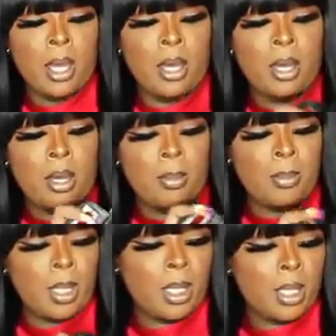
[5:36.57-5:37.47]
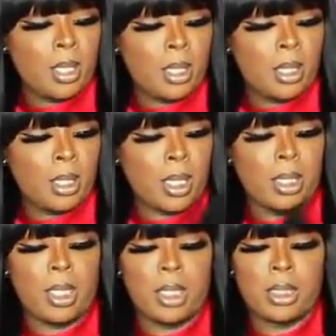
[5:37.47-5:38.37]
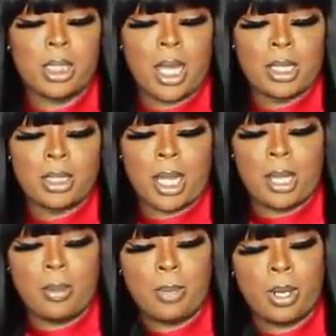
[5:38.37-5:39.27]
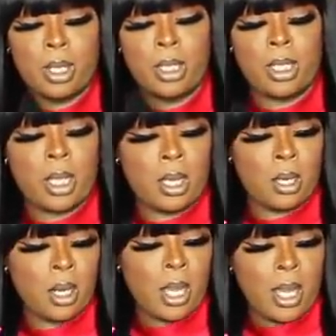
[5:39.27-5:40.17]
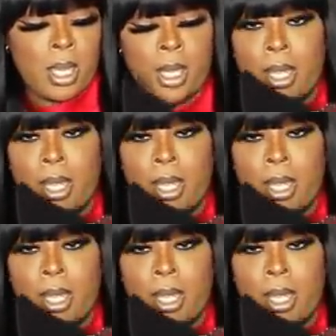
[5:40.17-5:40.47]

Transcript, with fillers: Um, yeah, the inside is like a burgundy color and